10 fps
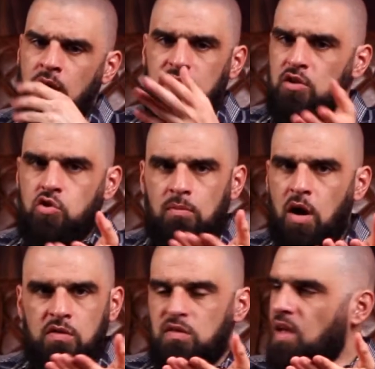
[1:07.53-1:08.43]
that your
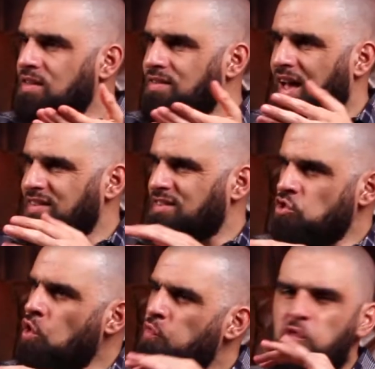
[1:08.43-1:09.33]
modern science has
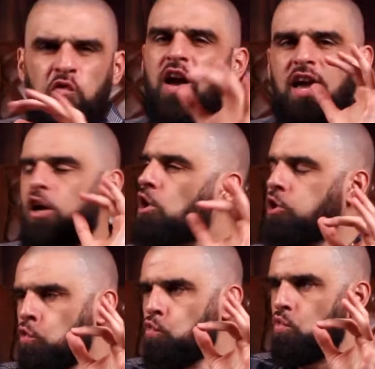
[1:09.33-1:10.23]
no fucking
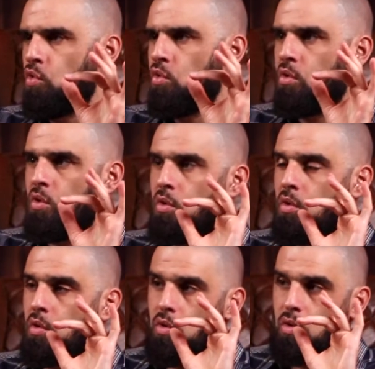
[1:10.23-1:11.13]
clue.
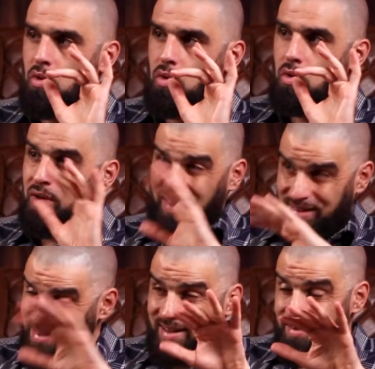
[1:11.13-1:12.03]
Like
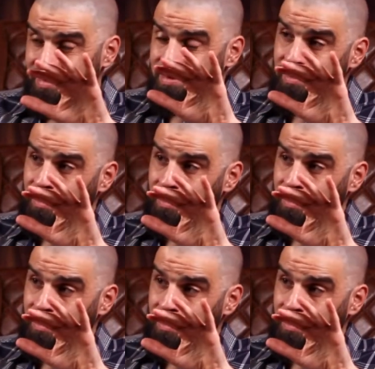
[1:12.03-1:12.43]
none.